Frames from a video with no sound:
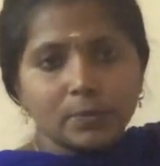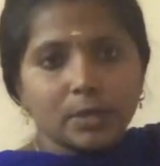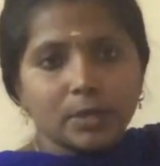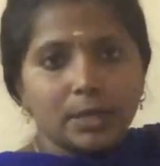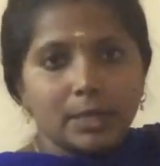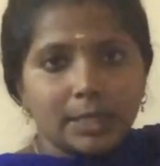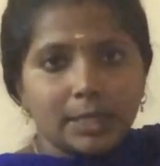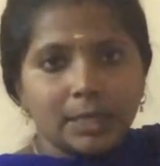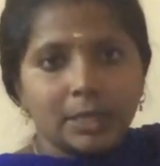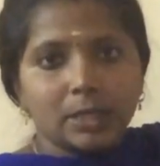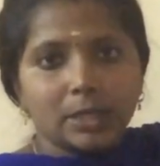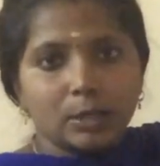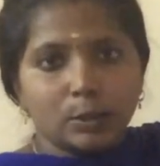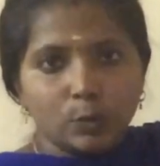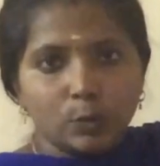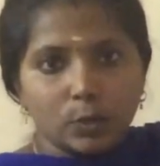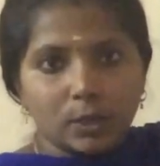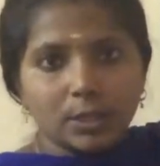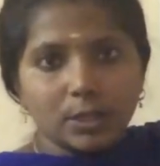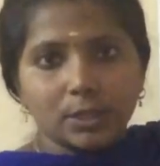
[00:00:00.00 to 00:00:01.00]
link
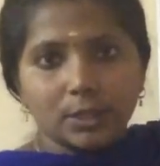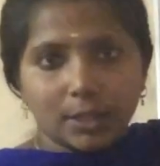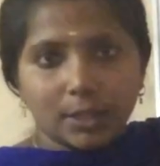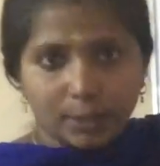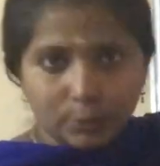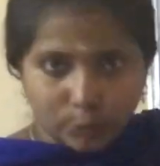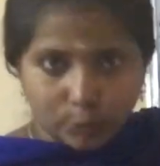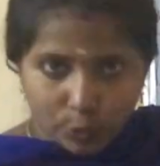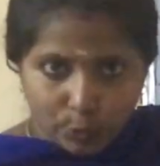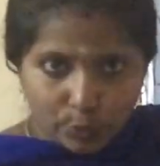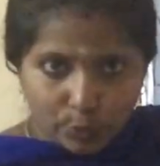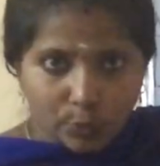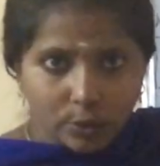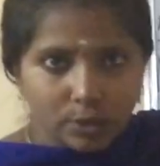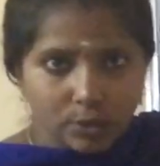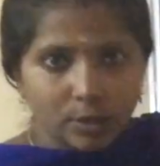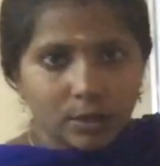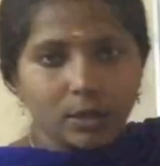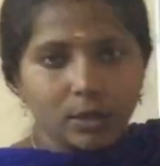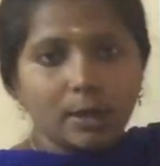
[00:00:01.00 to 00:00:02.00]
local control,
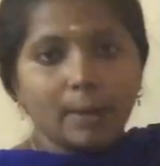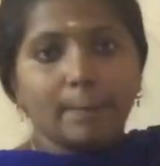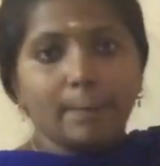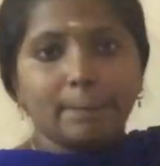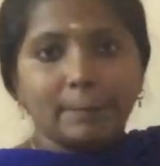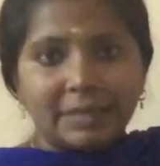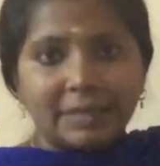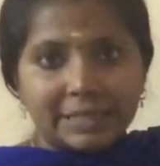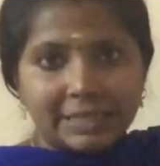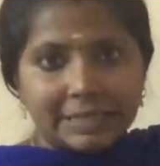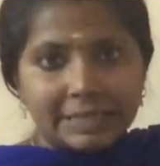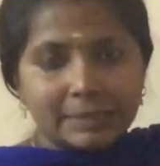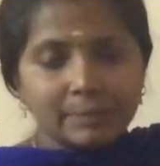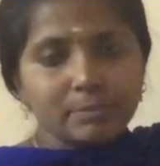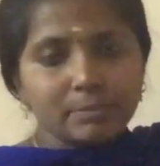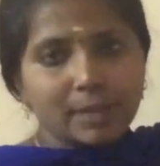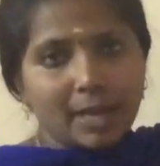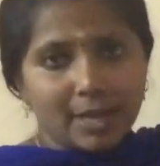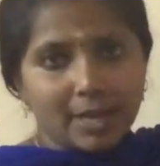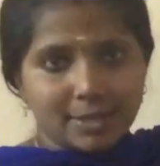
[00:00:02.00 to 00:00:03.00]
medium
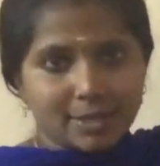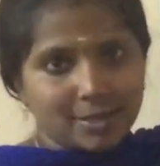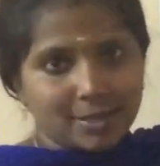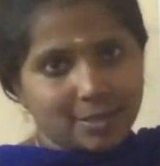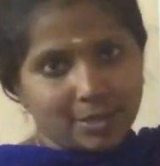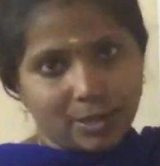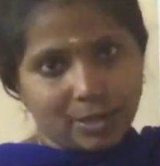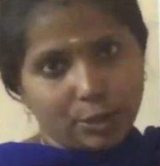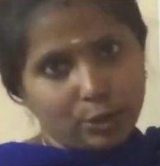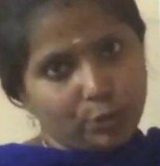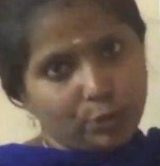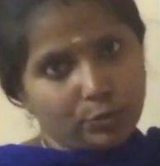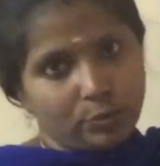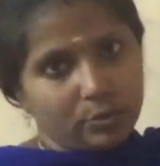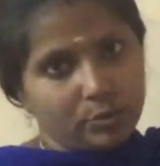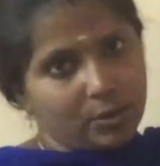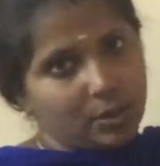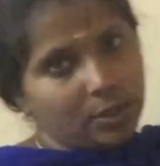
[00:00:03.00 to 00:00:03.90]
access control.